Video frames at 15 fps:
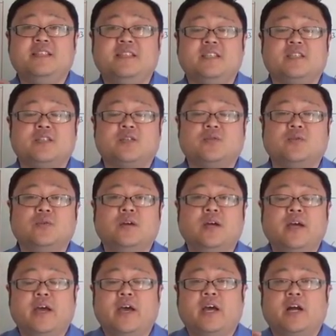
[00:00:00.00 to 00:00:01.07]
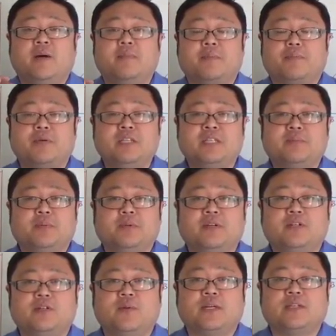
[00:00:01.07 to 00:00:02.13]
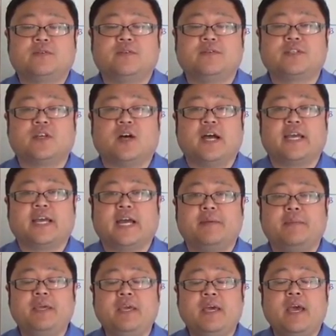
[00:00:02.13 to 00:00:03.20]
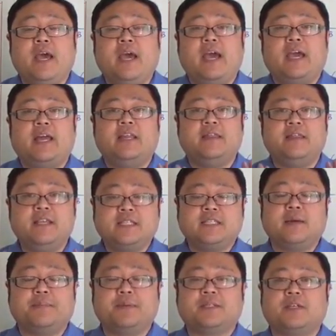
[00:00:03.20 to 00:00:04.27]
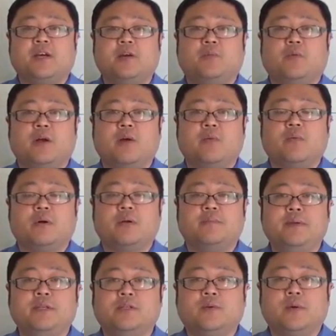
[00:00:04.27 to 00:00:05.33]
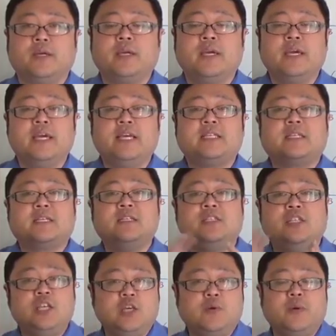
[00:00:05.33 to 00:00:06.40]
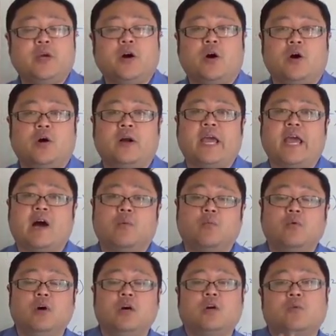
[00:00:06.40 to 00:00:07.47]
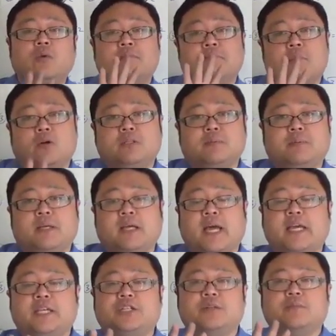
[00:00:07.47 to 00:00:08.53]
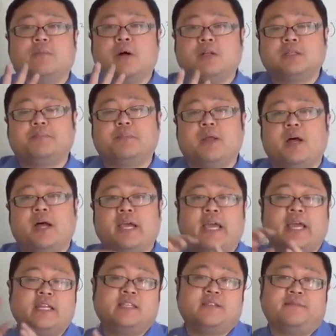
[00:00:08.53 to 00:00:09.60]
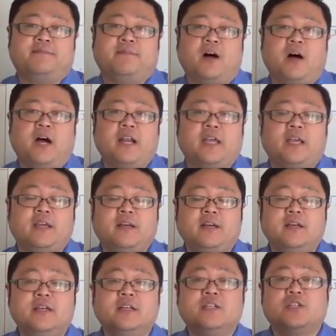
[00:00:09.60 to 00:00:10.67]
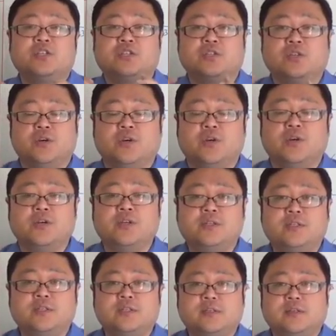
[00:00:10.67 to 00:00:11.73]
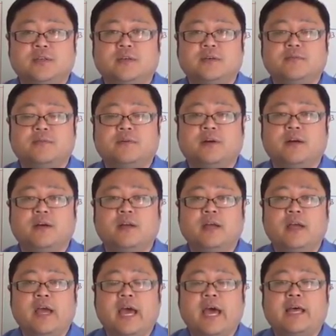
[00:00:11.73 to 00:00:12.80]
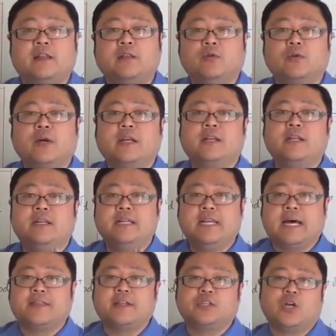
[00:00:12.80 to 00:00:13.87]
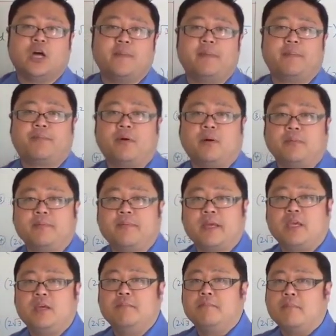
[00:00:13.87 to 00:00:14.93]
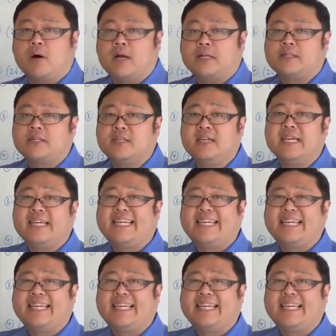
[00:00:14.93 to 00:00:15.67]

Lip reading: this is Sung and I'm the Principal and Director of Sky Academy, and in this episode what I want to be doing is continuing on our work with multiplying and dividing surds, right? And look at another type of problem that you might